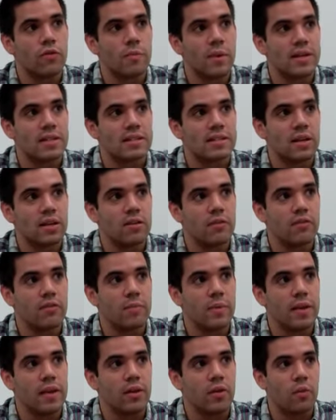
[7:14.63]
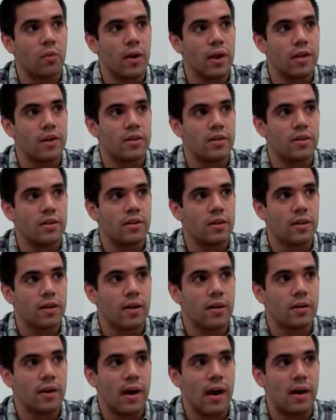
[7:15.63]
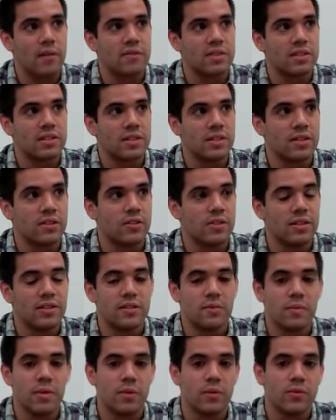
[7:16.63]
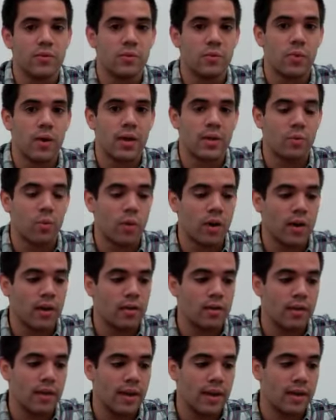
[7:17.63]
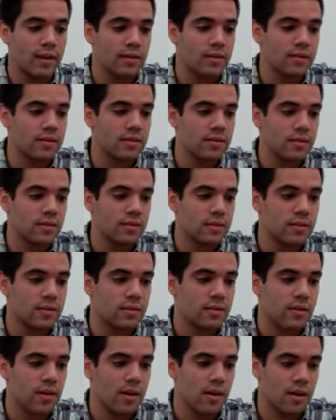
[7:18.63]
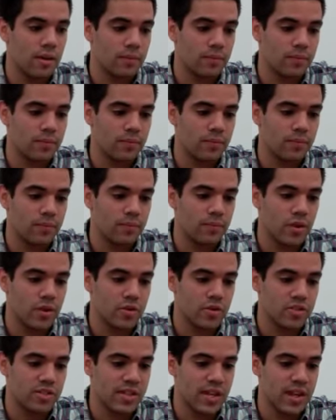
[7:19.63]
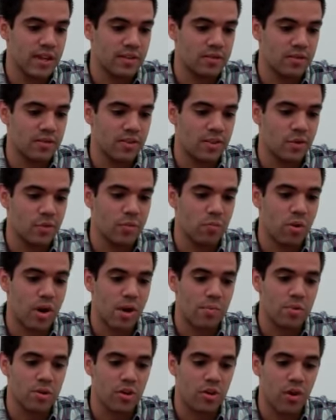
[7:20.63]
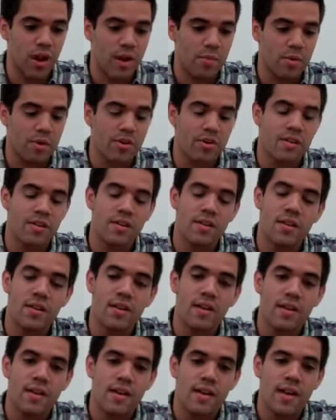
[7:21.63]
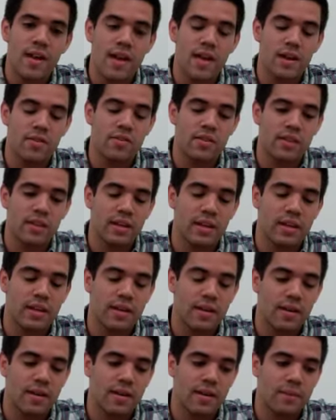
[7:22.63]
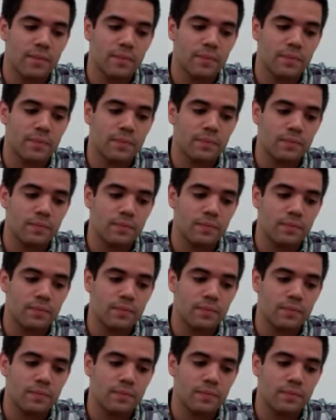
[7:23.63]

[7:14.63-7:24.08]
myself, being a writer, uh, obviously you need to be able to write well and um, understand, you know, proper grammar and everything. Um,